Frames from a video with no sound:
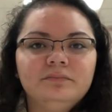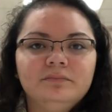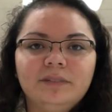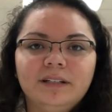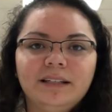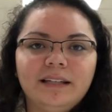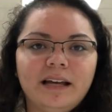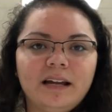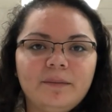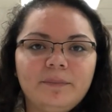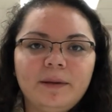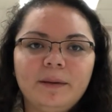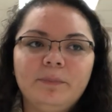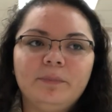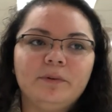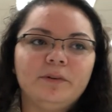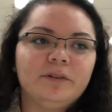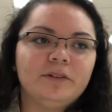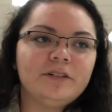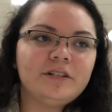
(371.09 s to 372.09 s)
A lot of
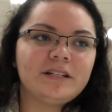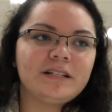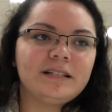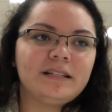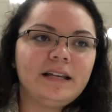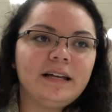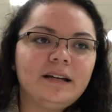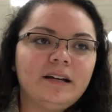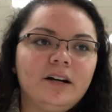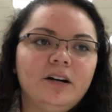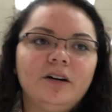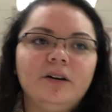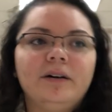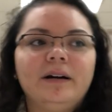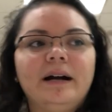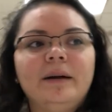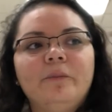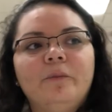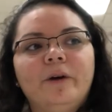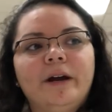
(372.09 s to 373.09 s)
people are just like, oh,
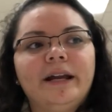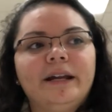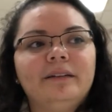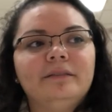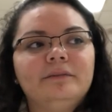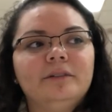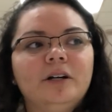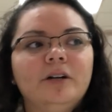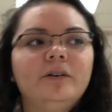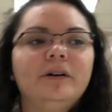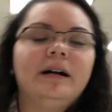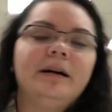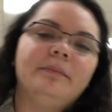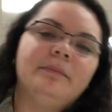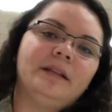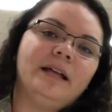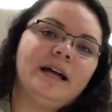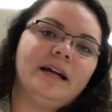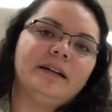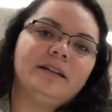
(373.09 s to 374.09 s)
I'm white. Oh, I'm
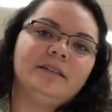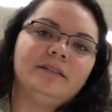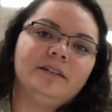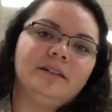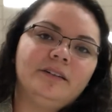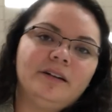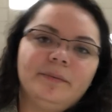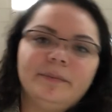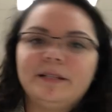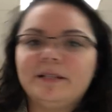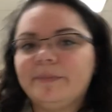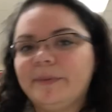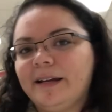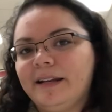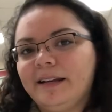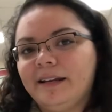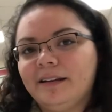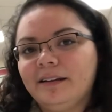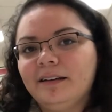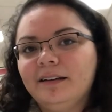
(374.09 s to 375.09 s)
black. Oh, I'm
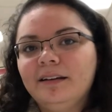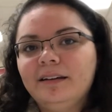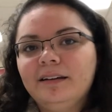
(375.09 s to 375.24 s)
Hispanic.